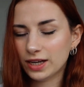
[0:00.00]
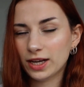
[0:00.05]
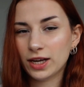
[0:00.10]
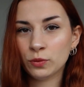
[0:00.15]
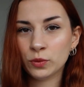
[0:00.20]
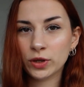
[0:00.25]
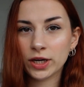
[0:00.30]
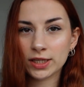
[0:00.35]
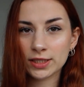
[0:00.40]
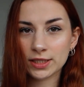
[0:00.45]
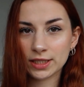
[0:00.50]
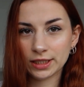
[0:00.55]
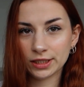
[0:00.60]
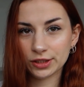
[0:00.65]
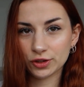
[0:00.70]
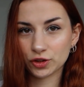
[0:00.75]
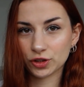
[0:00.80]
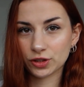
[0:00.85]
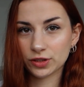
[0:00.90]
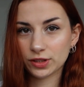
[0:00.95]
And we got
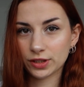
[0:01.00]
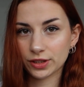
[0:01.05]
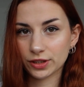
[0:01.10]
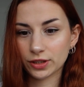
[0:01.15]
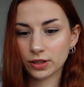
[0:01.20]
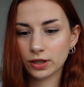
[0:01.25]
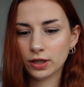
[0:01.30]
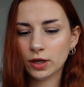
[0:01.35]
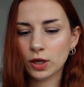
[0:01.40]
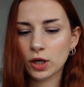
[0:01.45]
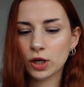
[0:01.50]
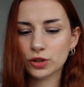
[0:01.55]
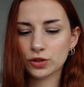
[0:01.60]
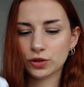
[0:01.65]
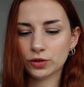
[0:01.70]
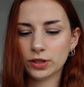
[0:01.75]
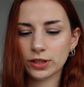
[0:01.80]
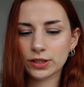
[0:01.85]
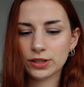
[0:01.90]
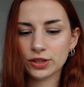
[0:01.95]
diligence here.
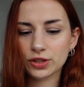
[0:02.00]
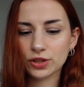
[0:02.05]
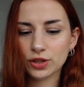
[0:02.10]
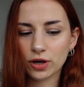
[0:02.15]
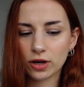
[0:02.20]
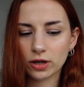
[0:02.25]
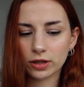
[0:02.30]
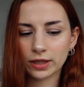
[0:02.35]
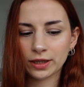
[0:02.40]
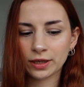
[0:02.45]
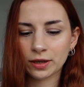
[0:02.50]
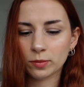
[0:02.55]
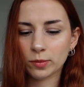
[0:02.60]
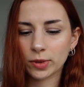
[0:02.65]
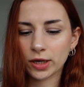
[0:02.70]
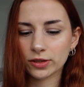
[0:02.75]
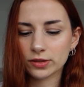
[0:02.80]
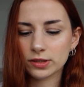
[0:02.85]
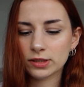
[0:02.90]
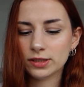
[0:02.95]
So this is talking
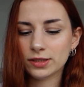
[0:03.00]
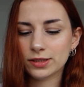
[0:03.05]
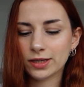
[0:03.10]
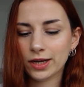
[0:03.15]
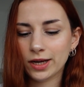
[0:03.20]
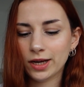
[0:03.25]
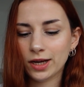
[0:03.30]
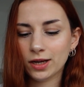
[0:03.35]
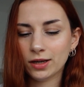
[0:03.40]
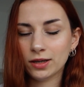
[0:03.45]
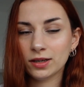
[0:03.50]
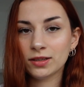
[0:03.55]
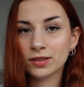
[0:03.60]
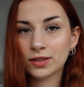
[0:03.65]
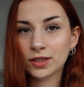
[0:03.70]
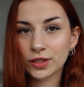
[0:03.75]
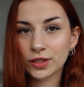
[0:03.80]
about staying